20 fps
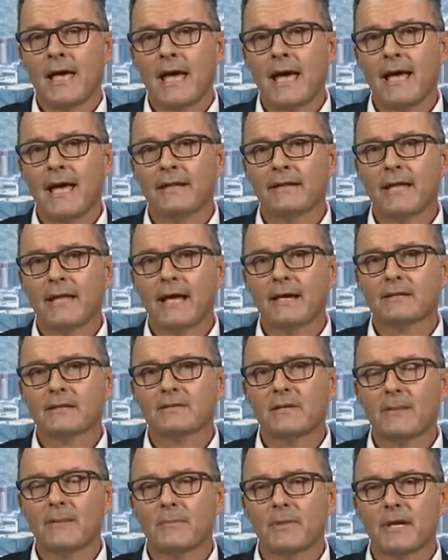And that is
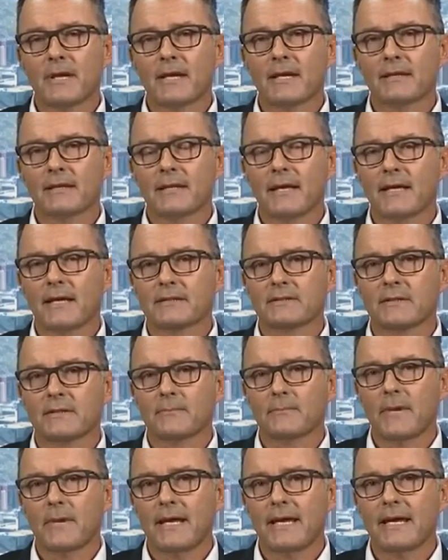something that
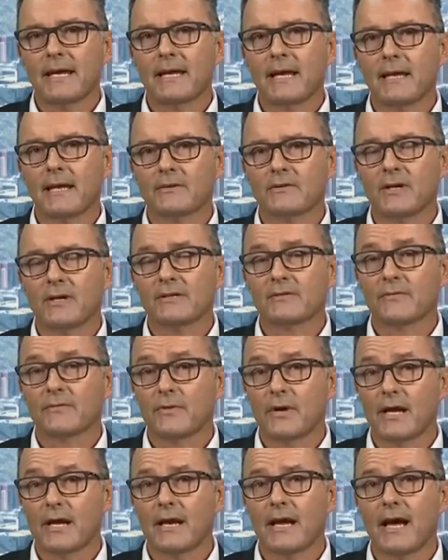many countries have
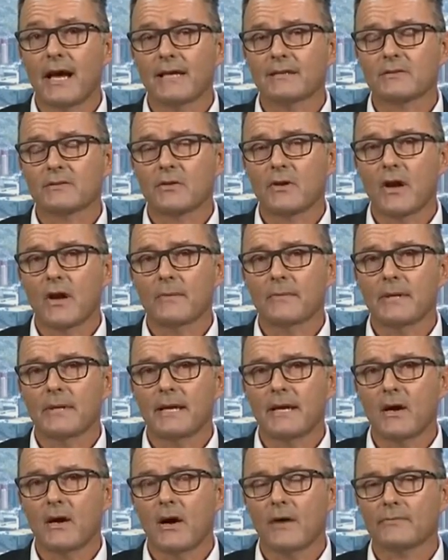realized
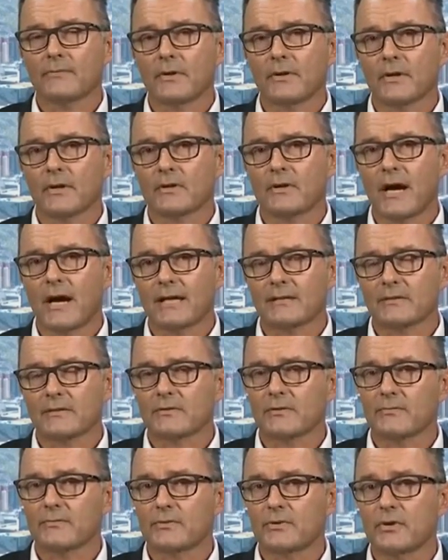globally after the
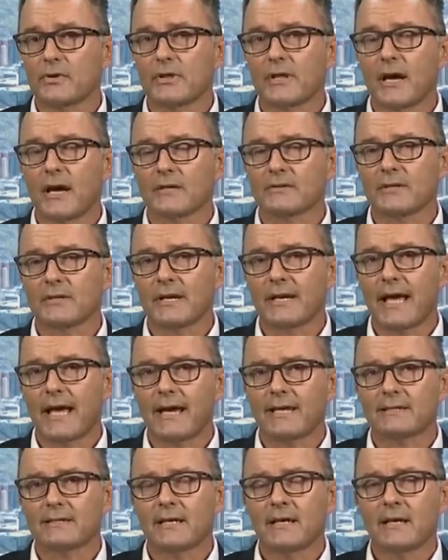crisis of
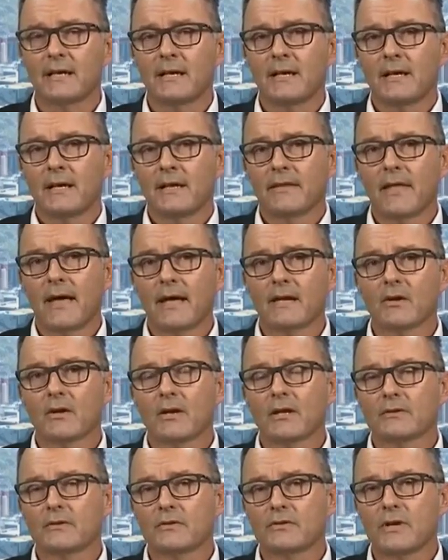2008. They're
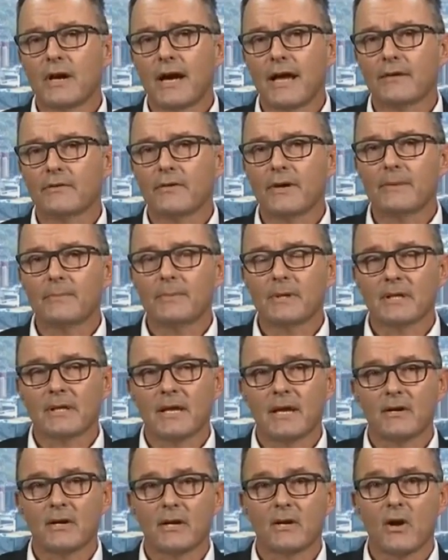looking to try and rebuild
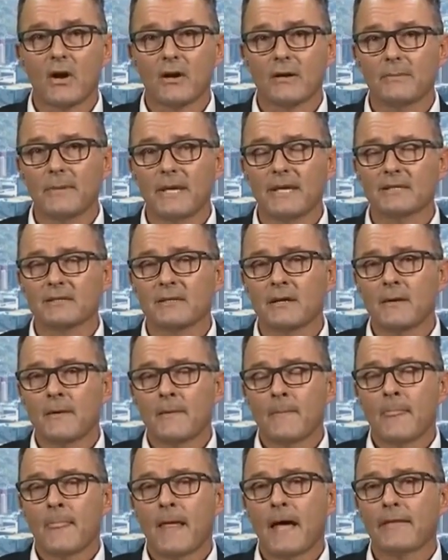their economies.
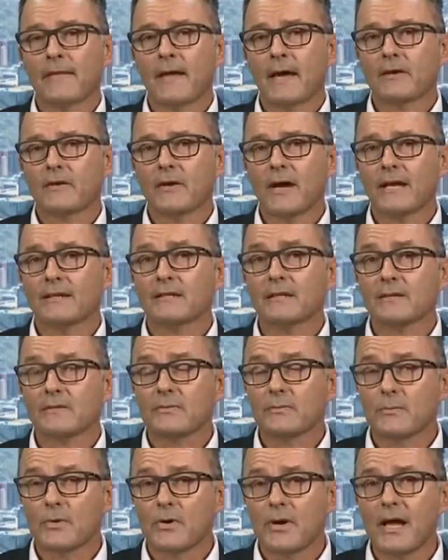And they're creating
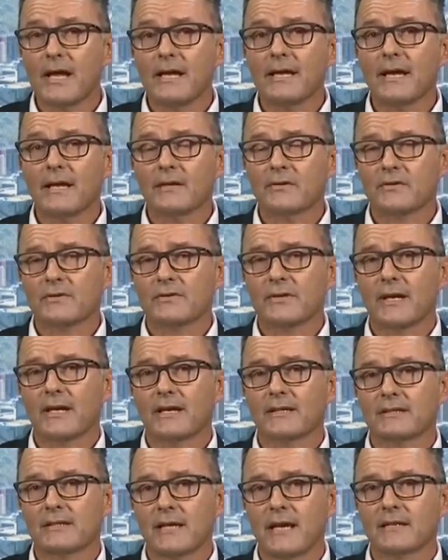some really interesting
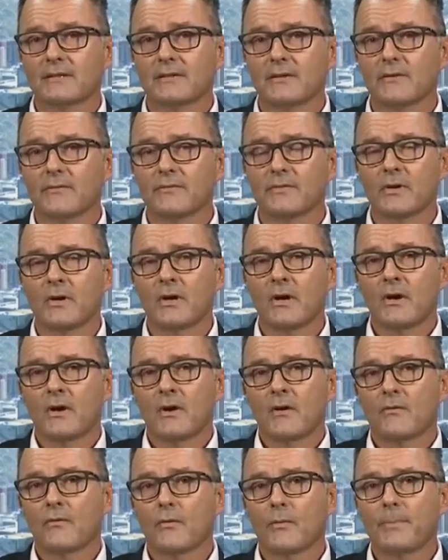incentives
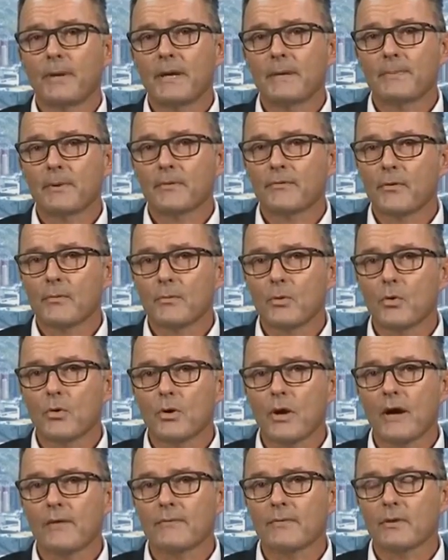for people from
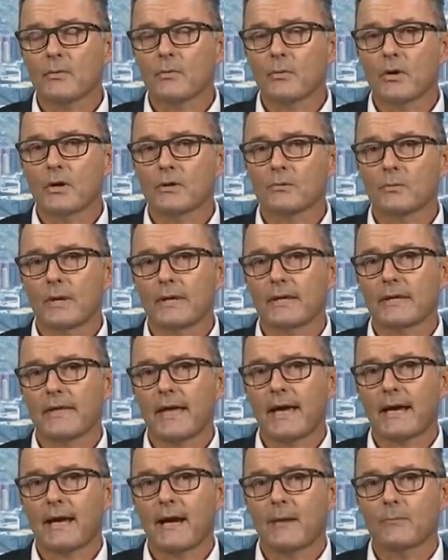all over the world, whether
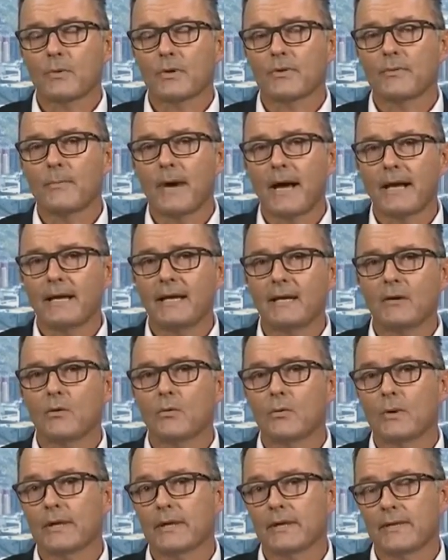they come with money
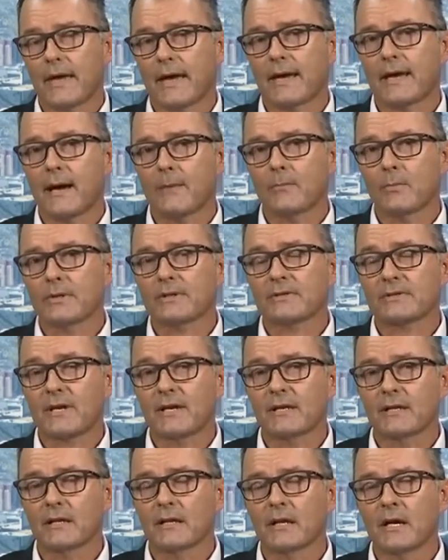or whether they come with
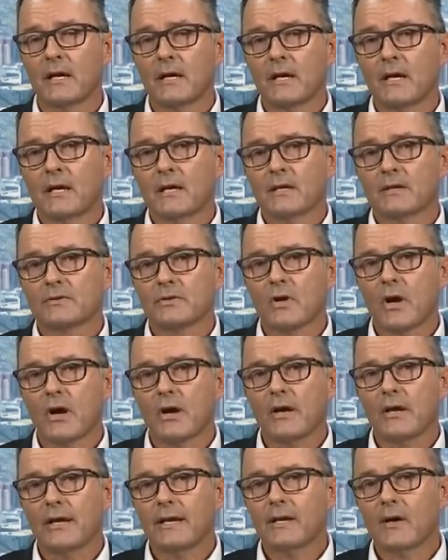skill.
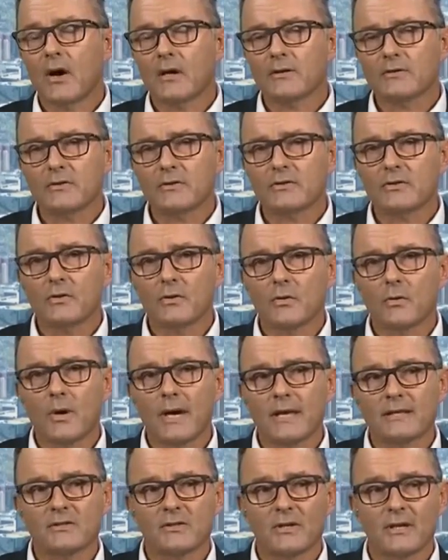So in answer to your
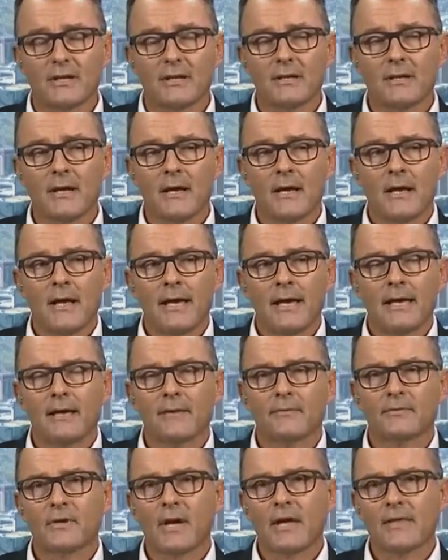question,
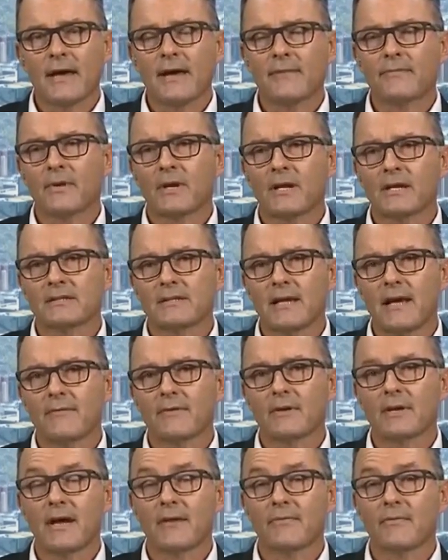if South Africans have
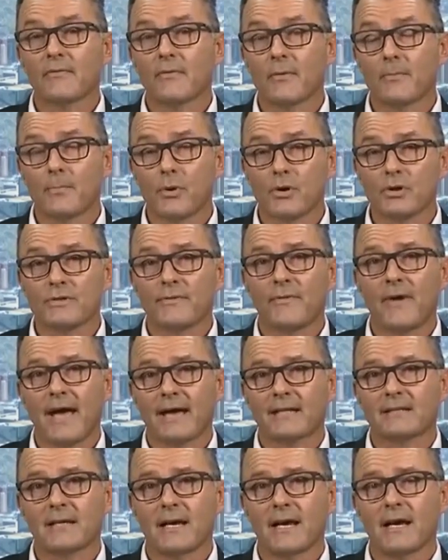enough of a push
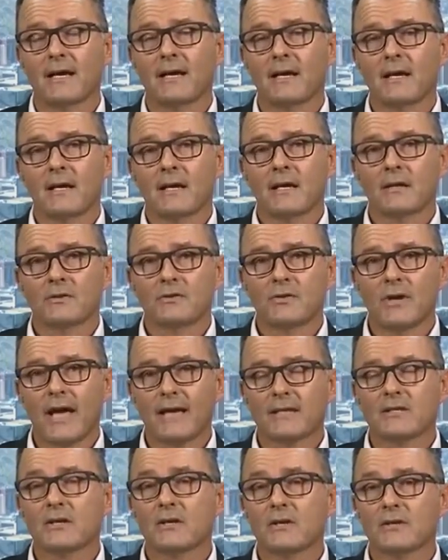factor to
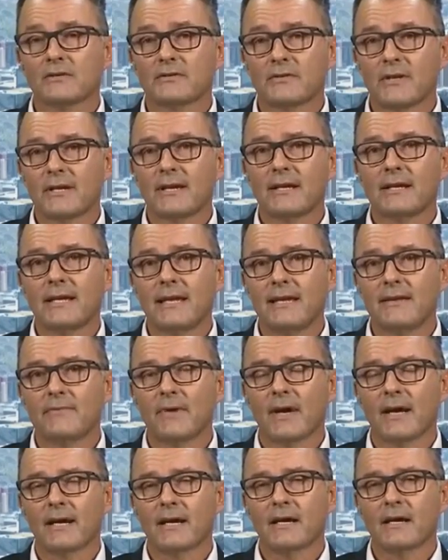actually consider
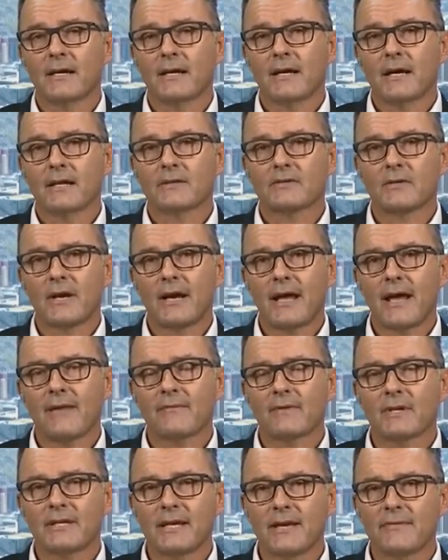leaving, it's going to
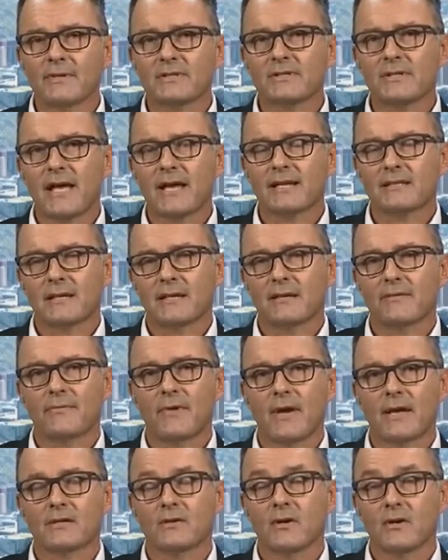have a devastating
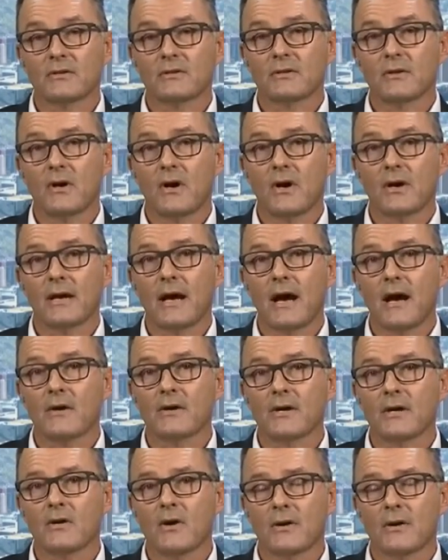effect on
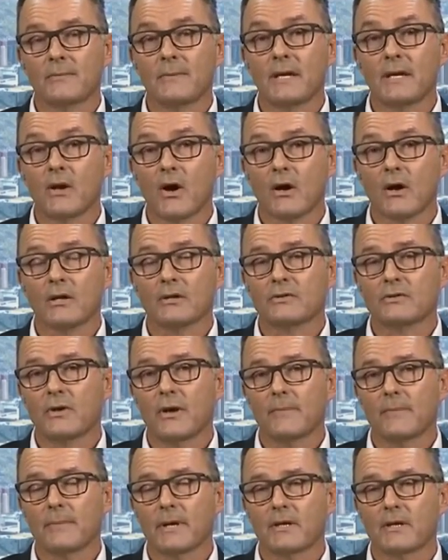our economy longer
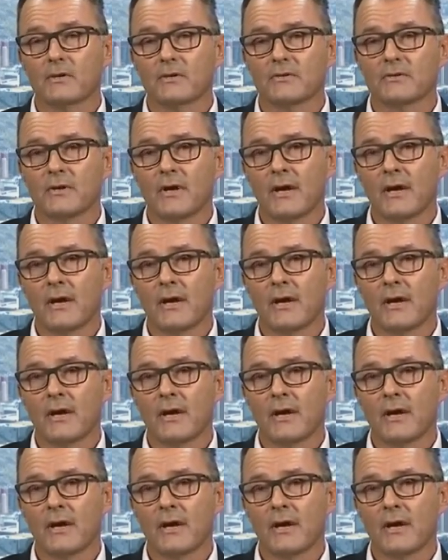term because,